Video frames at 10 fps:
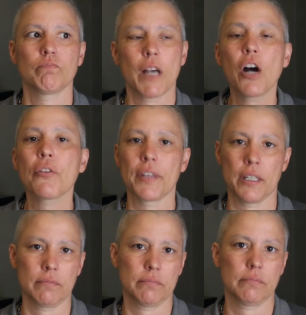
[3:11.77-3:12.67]

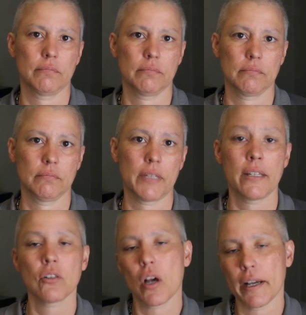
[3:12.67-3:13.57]
healthy
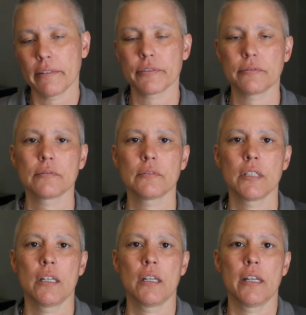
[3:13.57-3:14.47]
and alive
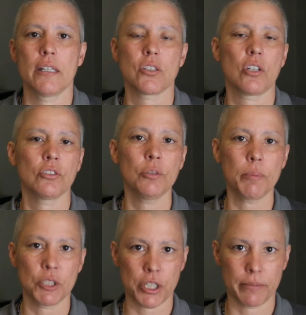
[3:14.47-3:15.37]
is called
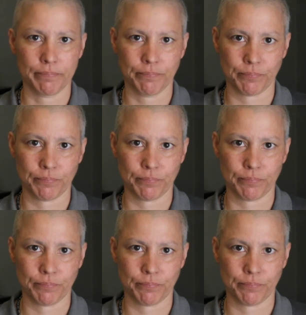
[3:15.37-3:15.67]
Neupogen.